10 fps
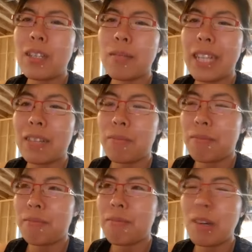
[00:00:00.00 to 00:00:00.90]
like
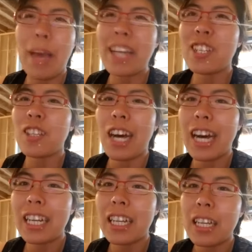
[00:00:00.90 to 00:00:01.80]
abandoned
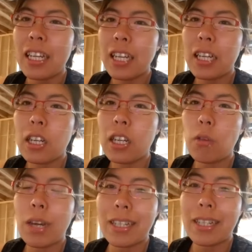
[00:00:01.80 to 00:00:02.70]
lot and go
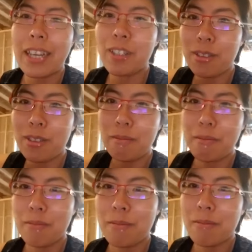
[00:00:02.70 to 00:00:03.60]
around on the hills,
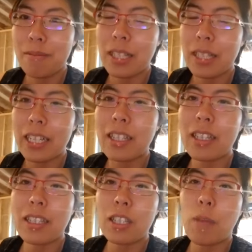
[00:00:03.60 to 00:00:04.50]
like
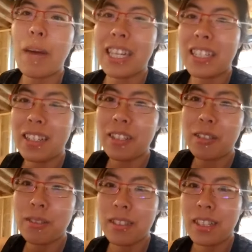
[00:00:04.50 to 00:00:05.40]
the toboggan
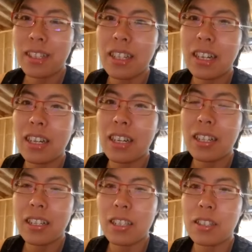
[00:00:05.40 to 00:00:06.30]
hills.
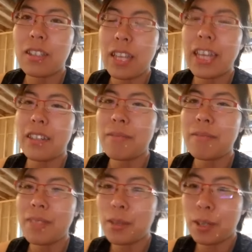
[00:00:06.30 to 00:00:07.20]
Yeah,
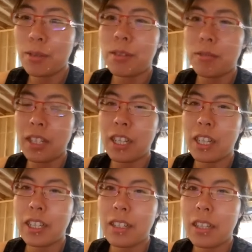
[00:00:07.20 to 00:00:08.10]
those are really
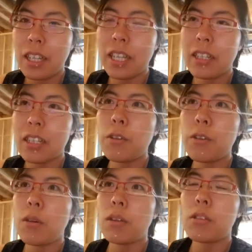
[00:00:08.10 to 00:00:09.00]
good. And if you
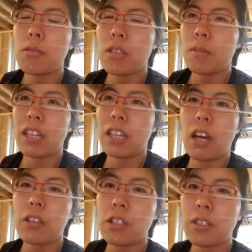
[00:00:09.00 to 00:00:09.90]
want to do some like
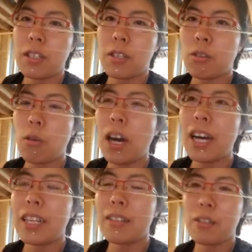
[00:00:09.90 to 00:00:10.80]
lunges and squat
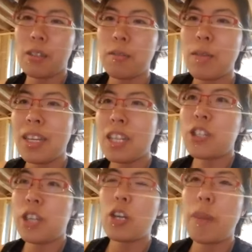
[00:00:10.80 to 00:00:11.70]
and
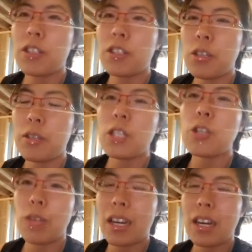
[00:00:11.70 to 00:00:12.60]
shadow punching, you can
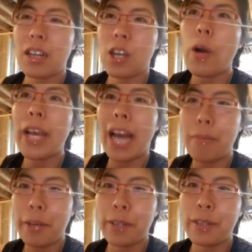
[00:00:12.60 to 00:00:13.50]
do it going
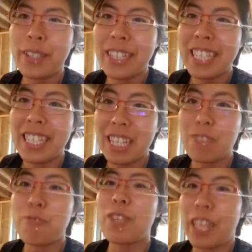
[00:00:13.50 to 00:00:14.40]
uphill. That's
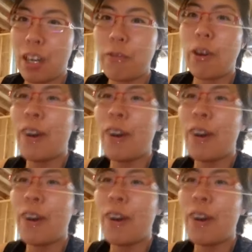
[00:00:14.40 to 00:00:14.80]
really helpful.